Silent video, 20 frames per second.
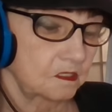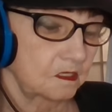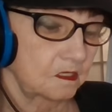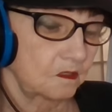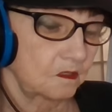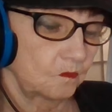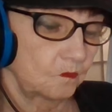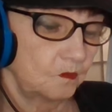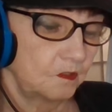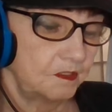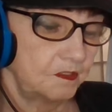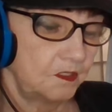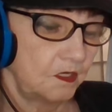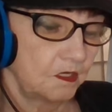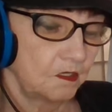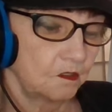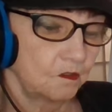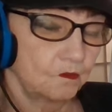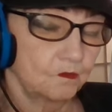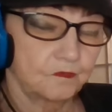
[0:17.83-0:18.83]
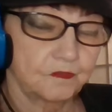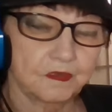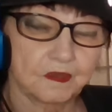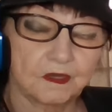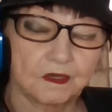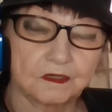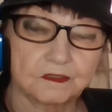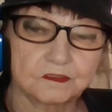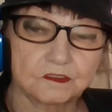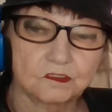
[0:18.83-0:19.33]
Uh, we know
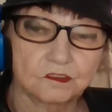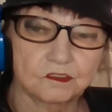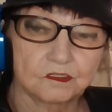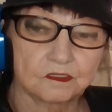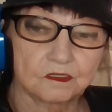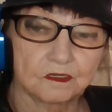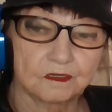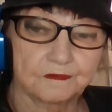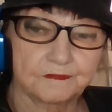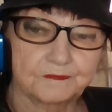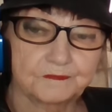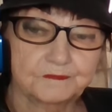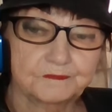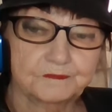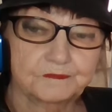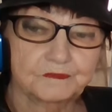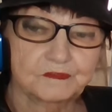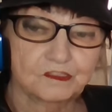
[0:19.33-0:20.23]
that um,